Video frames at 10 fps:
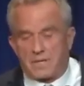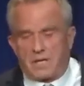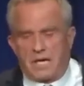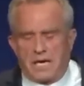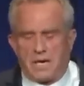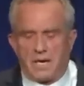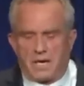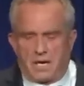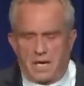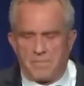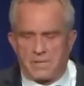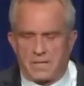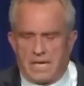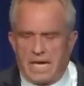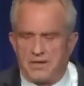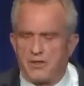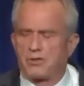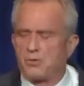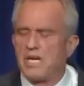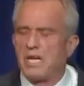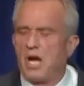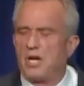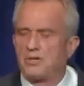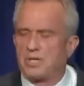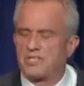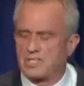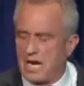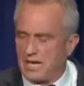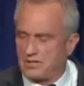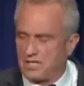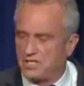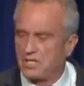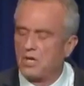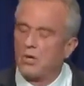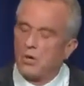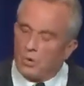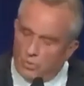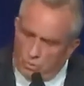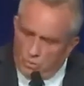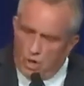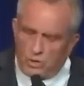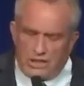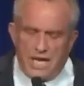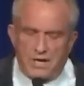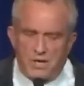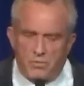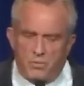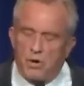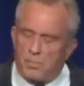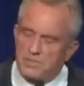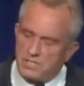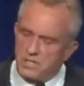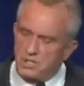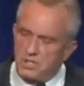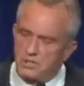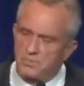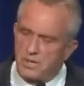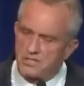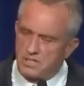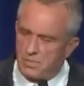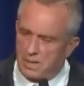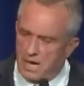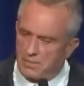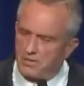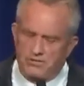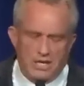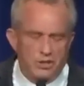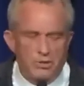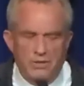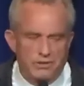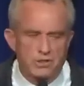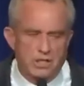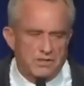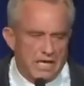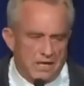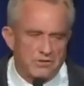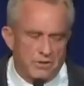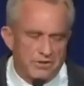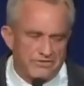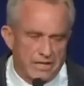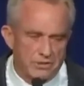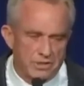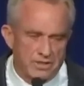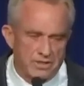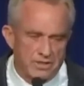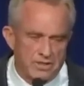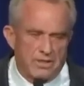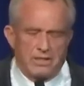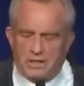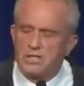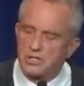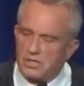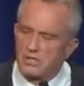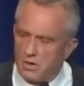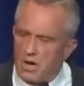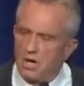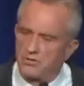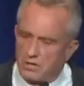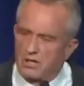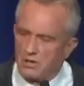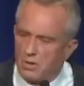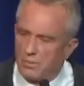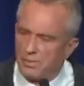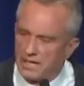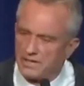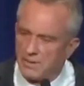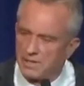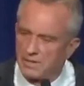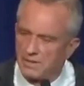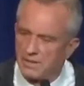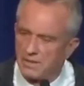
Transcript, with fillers: And, uh, um, and 300 scientists wrote letter, wrote a petition to President Obama saying you have to shut down Tony Fauci. He's going to cause a global pandemic.